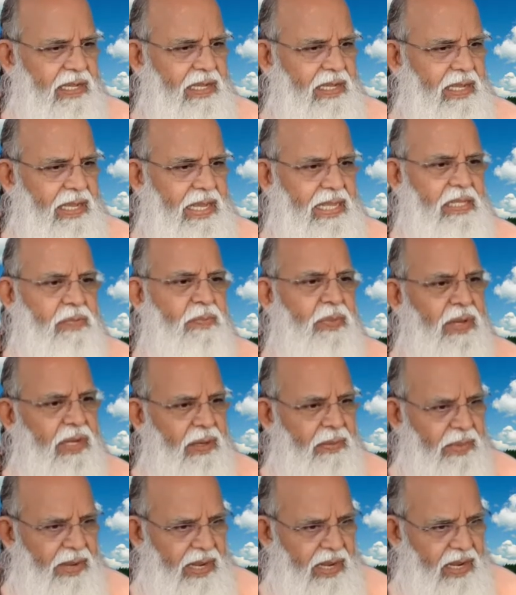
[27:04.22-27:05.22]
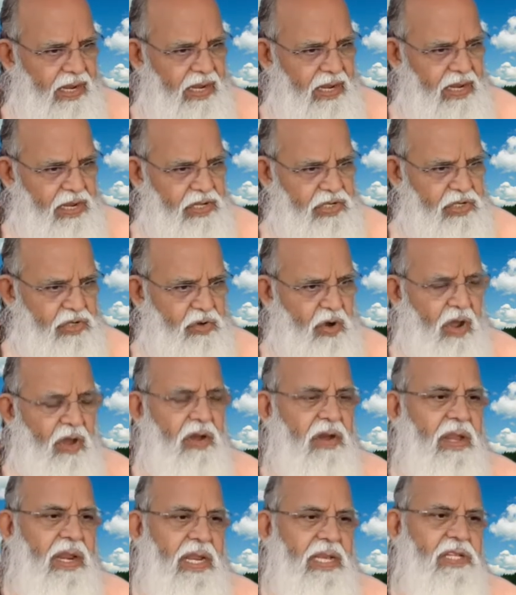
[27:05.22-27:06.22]
is becoming
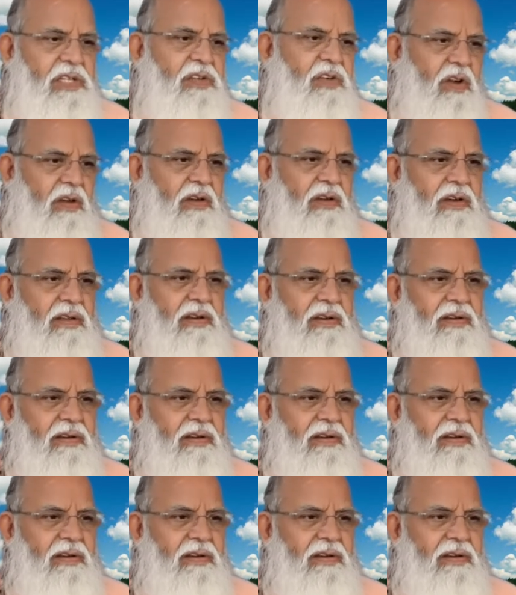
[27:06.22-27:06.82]
stronger and stronger.